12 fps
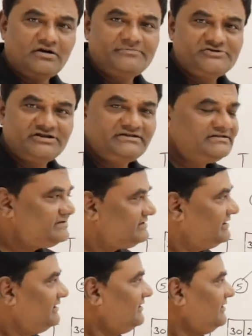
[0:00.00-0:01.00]
option
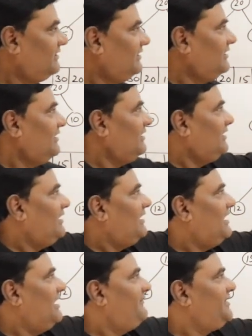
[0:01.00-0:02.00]
is,
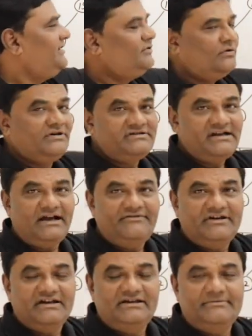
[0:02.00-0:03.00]
every node is
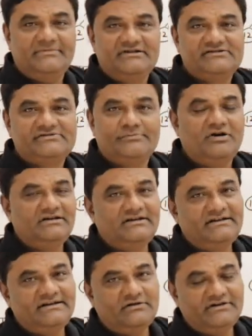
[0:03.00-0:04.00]
having elements smaller
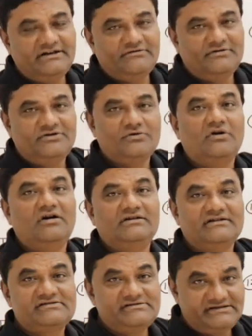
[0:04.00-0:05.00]
than or equal to all
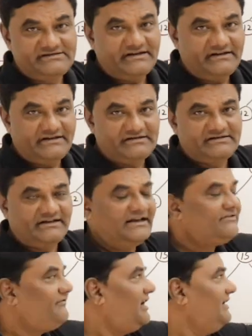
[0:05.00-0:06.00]
its descendants. So
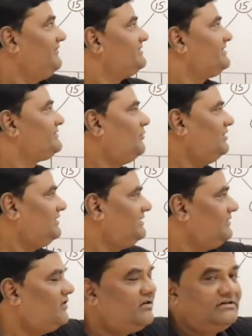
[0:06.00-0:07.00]
like 5 is smaller
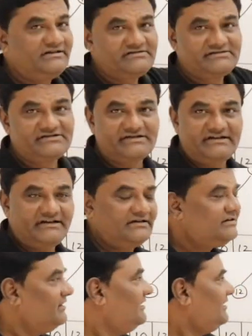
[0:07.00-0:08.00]
than all its
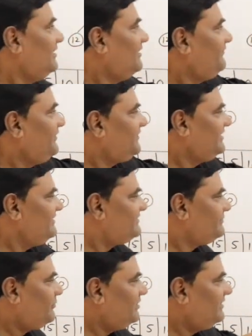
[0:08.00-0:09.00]
descendants. 15 is
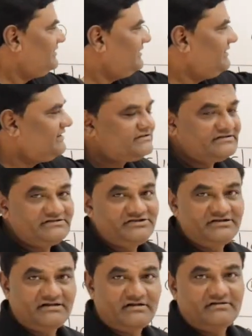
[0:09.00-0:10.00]
smaller than its
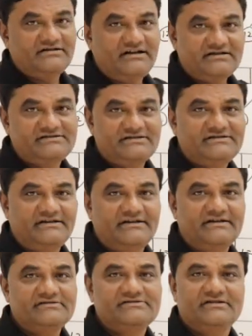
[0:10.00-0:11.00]
children, that is
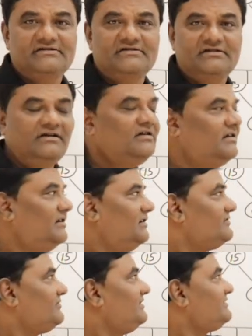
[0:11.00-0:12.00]
descendants.
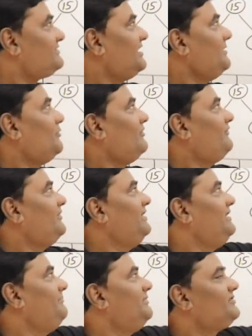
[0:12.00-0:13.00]
So this type of
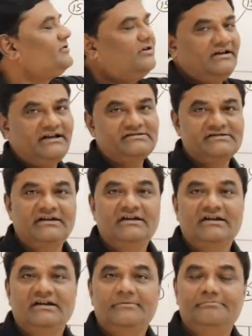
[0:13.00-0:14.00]
heap is called as
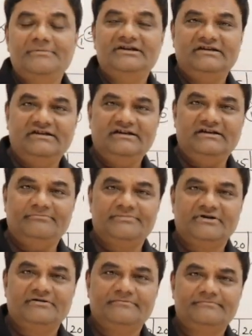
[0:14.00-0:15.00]
min heap.